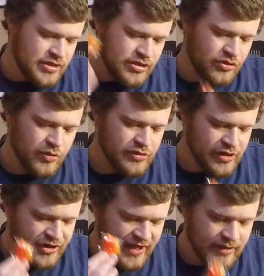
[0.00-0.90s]
Wear
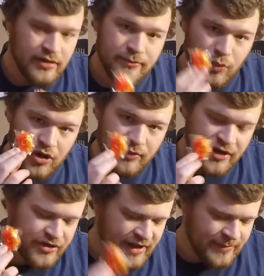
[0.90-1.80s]
around
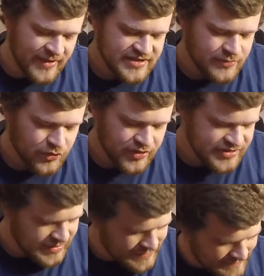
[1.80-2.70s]
your neck, make some
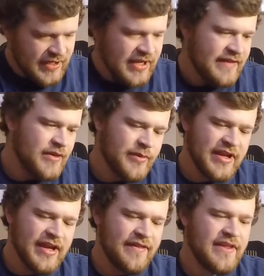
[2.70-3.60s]
noise. And then we
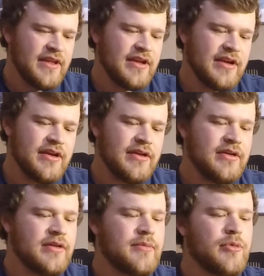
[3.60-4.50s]
got the
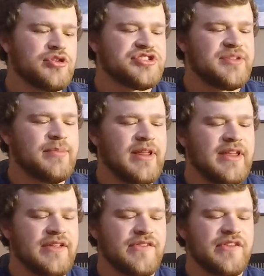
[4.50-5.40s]
emergency blankets.